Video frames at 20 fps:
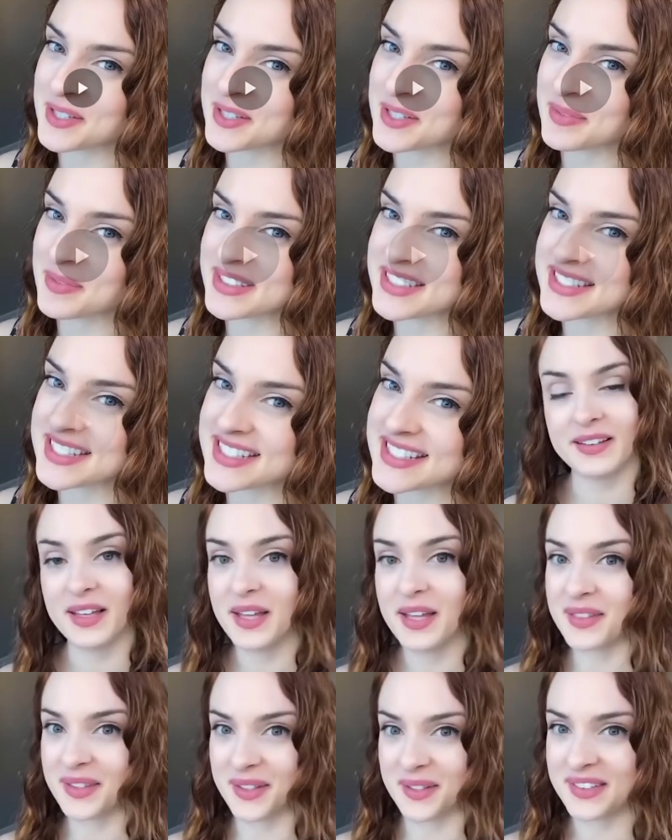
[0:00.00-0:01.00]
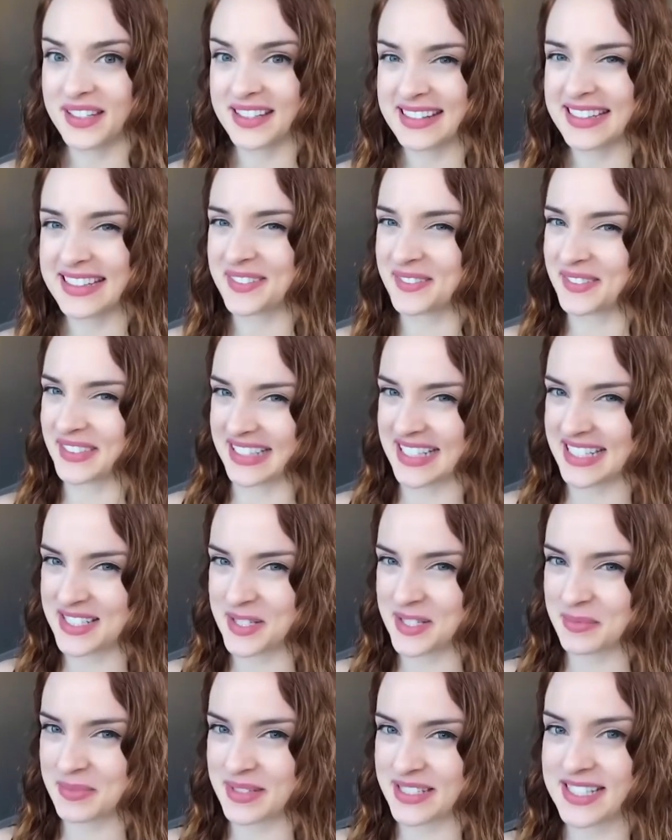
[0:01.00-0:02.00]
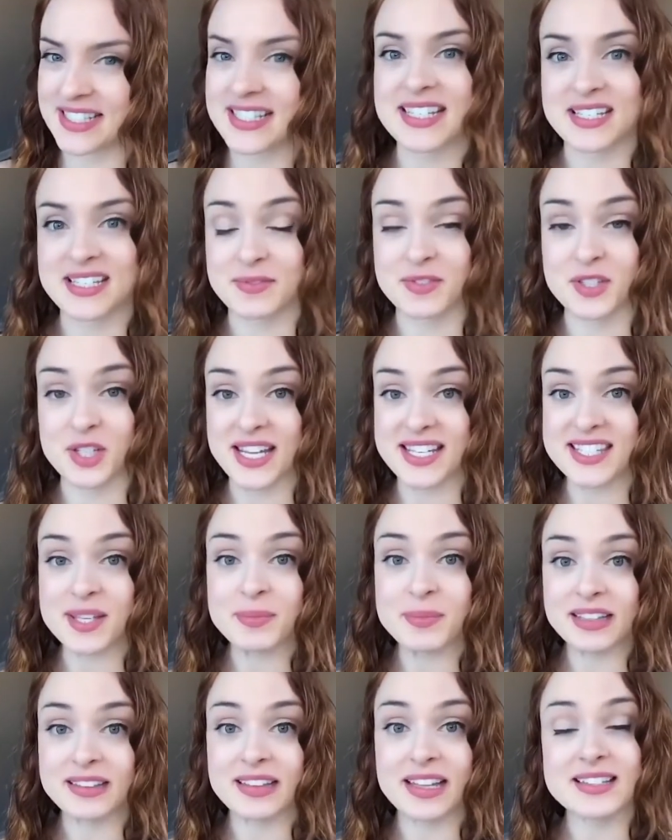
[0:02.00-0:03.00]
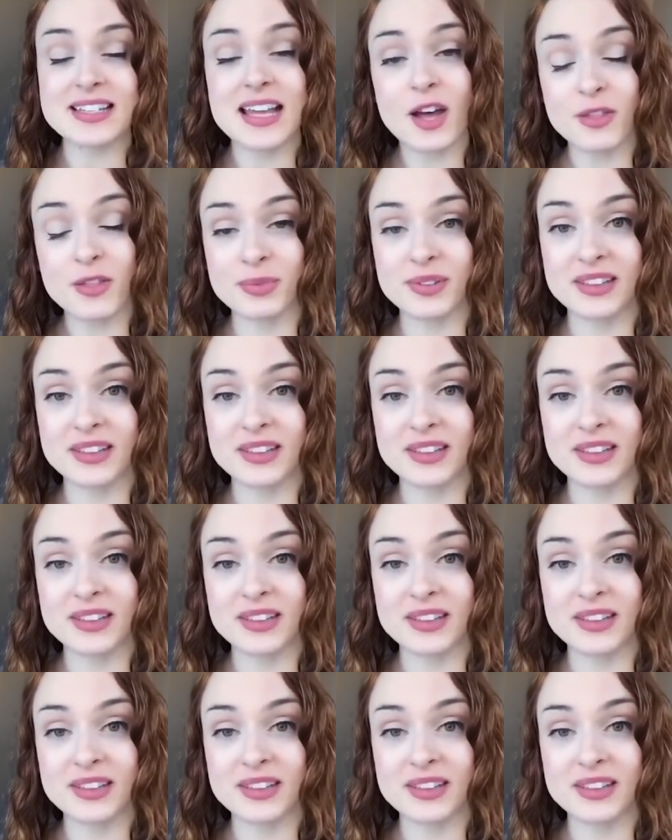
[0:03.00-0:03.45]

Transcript: Your business. The only thing that really is your business is if she has something that's health